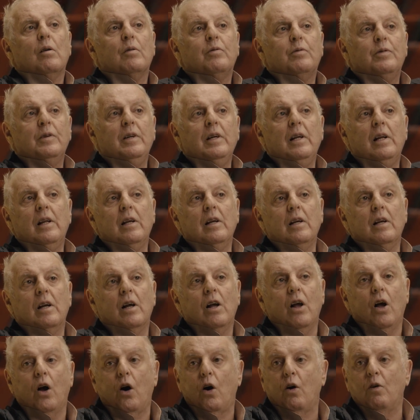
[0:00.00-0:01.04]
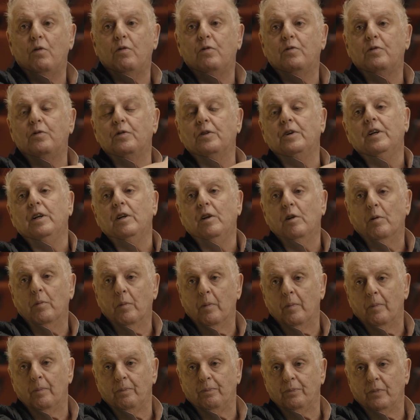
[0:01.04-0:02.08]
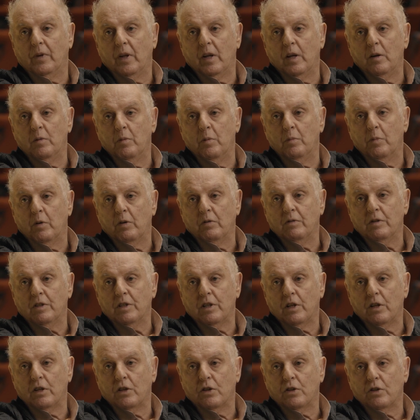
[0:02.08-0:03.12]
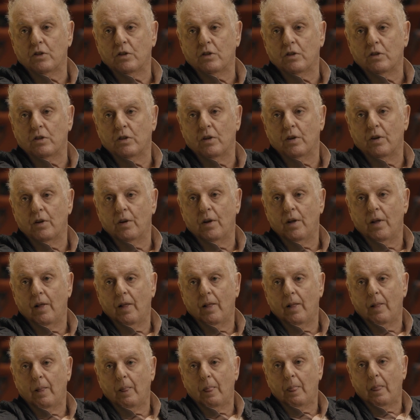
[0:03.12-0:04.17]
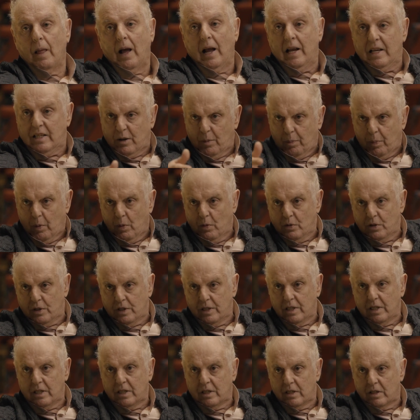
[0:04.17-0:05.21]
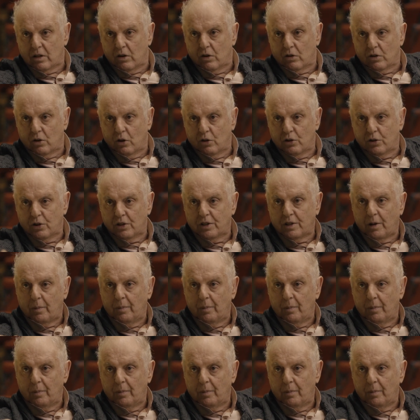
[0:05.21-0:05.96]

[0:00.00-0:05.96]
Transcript: feeling of freedom in improvisation. I suppose this is also